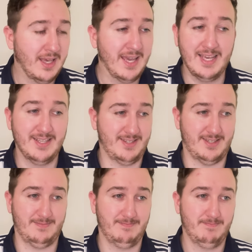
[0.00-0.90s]

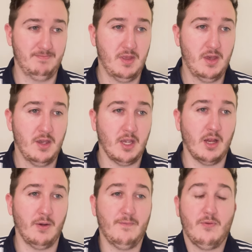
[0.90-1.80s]
is, you
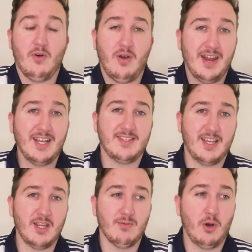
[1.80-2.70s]
know, for an
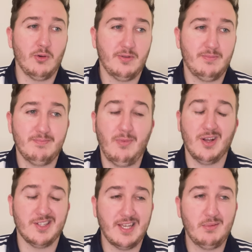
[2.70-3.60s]
18-year-old,
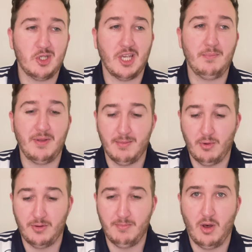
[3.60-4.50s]
might seem cheap in the
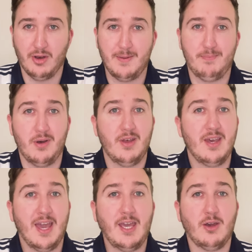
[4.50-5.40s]
modern market, but
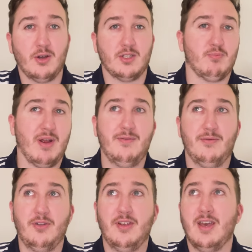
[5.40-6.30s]
he could go to
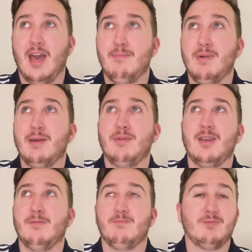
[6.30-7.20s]
Brentford and
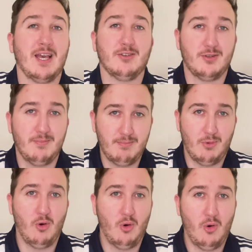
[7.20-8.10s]
maybe get some
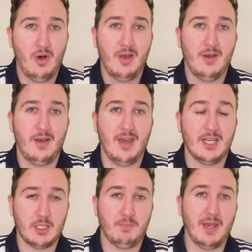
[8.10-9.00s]
more
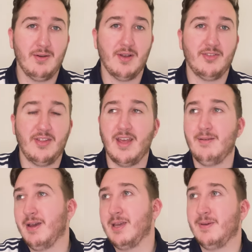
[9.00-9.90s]
experience, and then
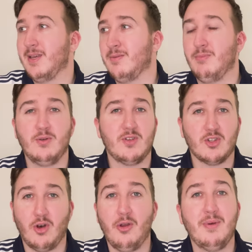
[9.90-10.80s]
maybe a move to
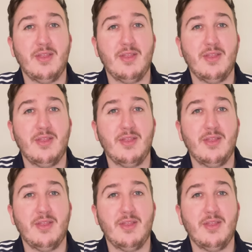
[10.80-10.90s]
Tottenham